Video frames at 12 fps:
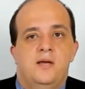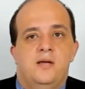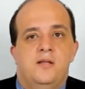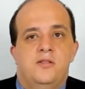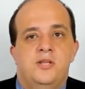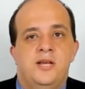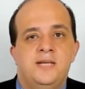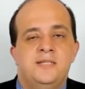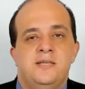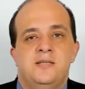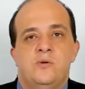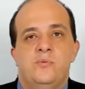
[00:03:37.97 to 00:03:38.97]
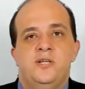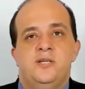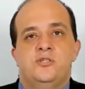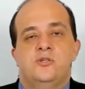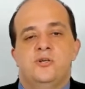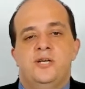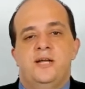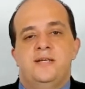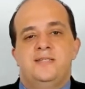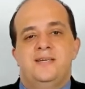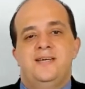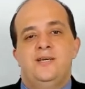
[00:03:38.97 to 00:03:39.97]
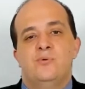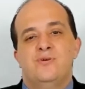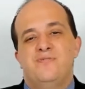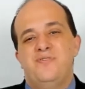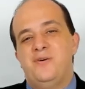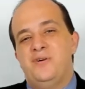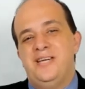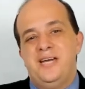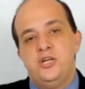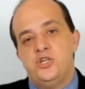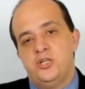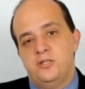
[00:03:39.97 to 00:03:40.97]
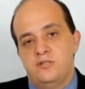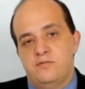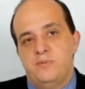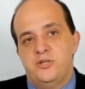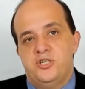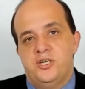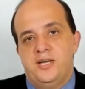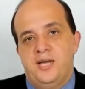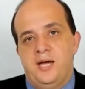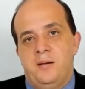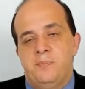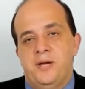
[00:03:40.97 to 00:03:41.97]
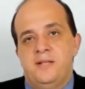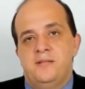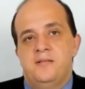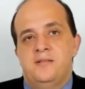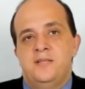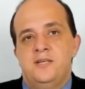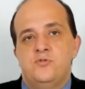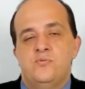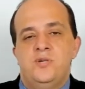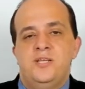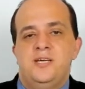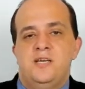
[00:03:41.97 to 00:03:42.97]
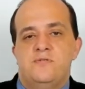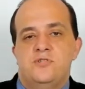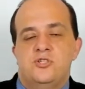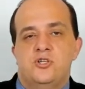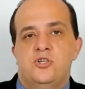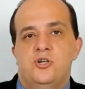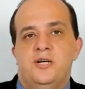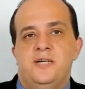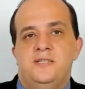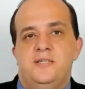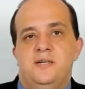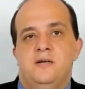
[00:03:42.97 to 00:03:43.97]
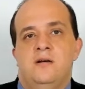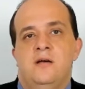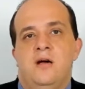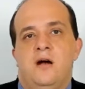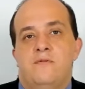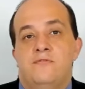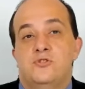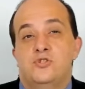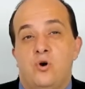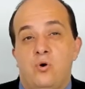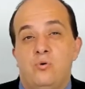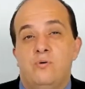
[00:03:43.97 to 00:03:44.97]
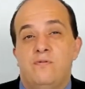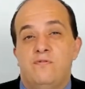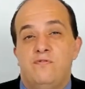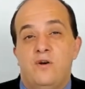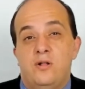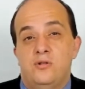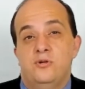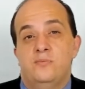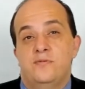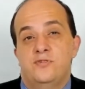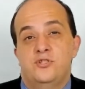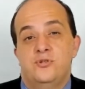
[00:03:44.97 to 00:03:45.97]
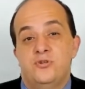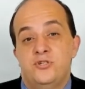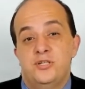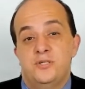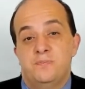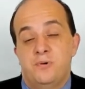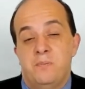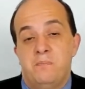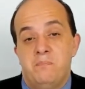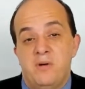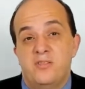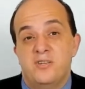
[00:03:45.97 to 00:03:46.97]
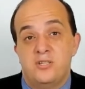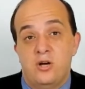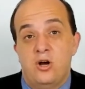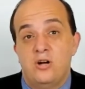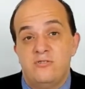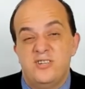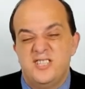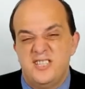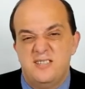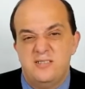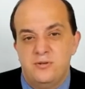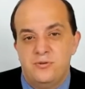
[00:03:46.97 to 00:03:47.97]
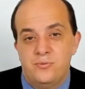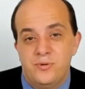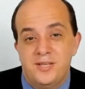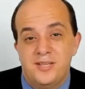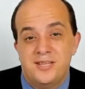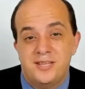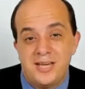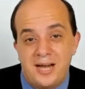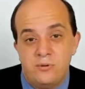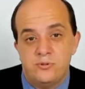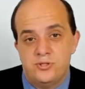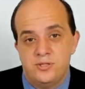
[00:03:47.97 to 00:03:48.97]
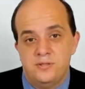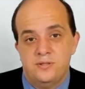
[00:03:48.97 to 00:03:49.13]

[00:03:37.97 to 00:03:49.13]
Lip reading: The next thing that we need to look at is the keyword variations of budgeting app, and this really gives us a good idea of the total volume of searches per month is 163,000